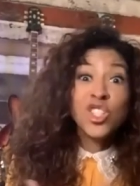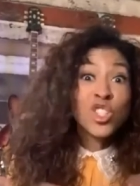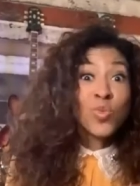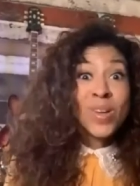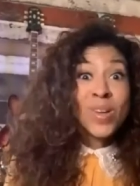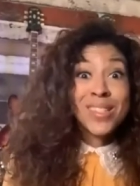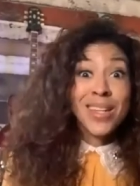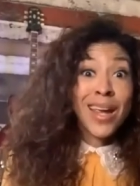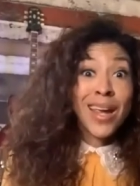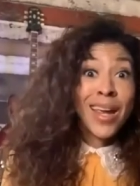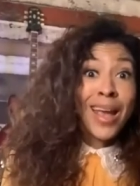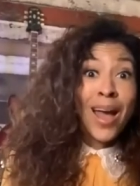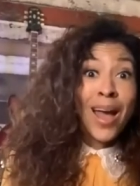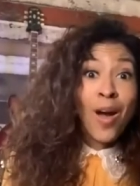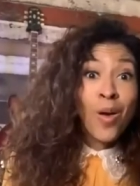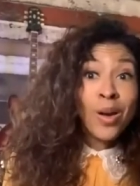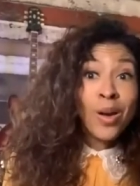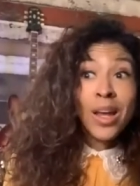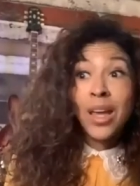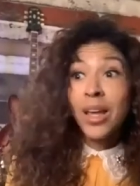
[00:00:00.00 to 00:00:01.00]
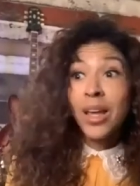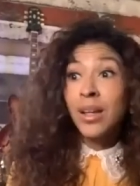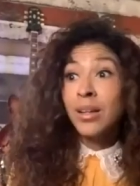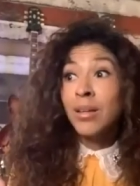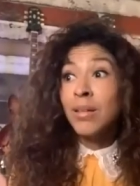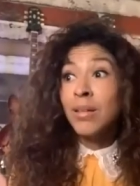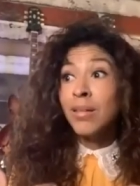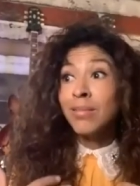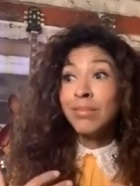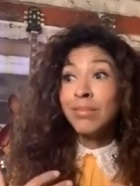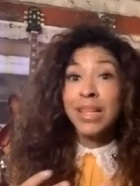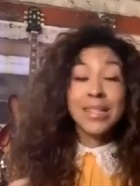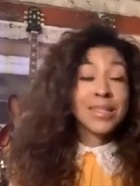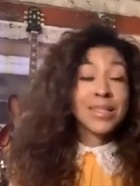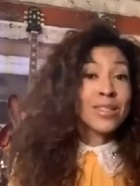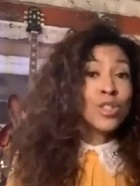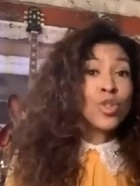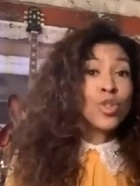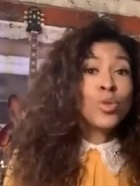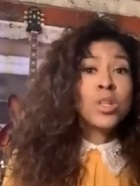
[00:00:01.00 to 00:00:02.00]
wants to hang out and
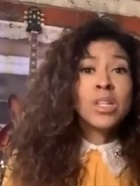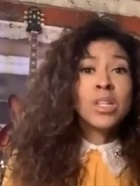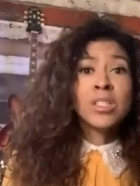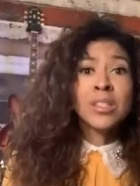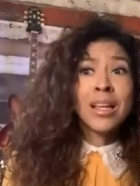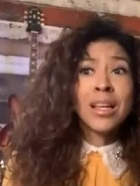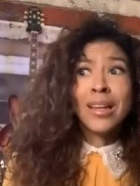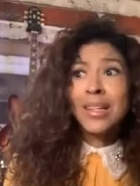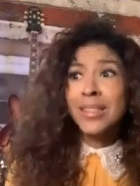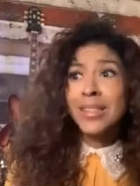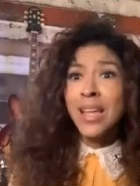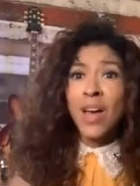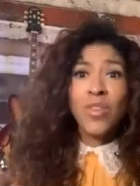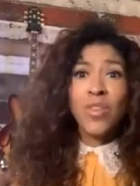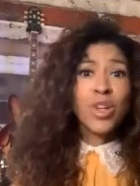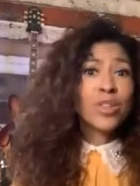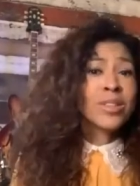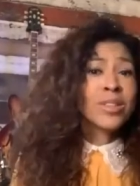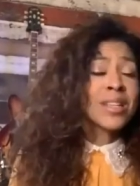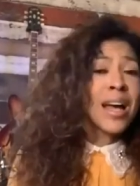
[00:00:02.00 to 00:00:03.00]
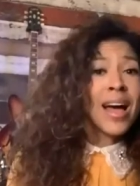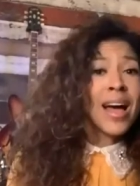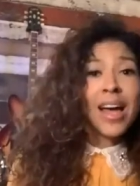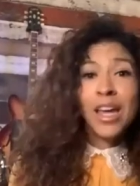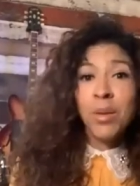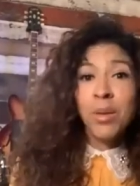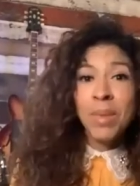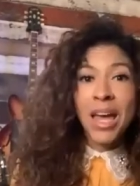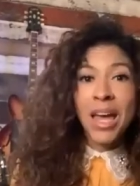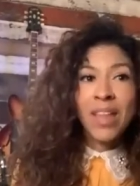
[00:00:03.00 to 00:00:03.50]
let's do this and let's have a good time.